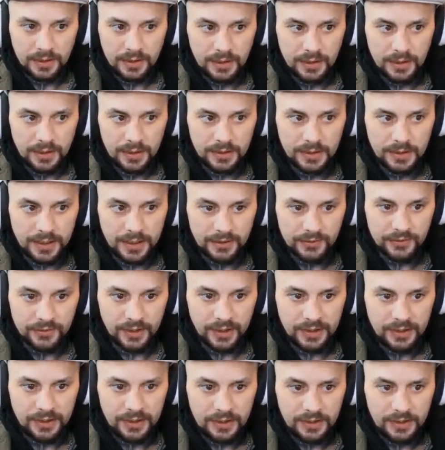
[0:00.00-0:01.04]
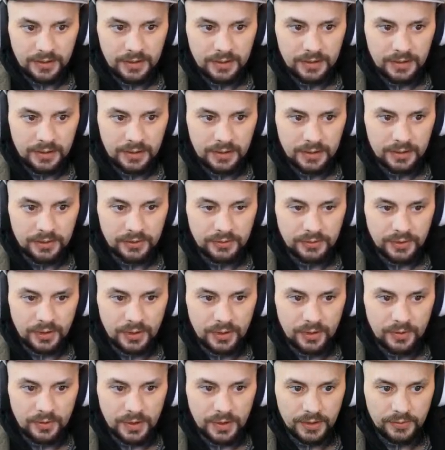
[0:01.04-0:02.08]
the next day.
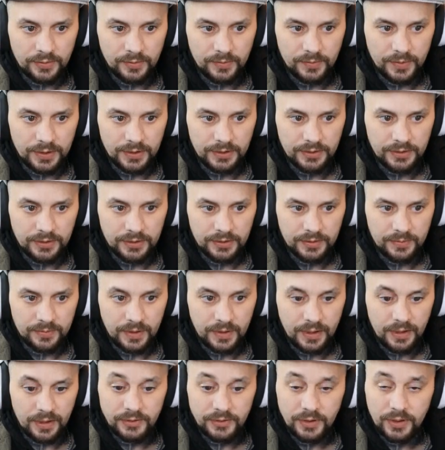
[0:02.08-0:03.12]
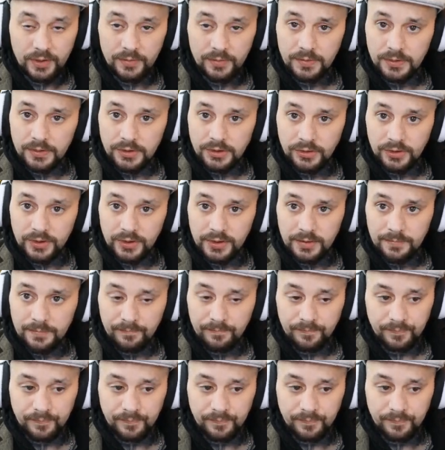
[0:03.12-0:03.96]
So that's what we're going to do, guys. I hope you enjoyed it.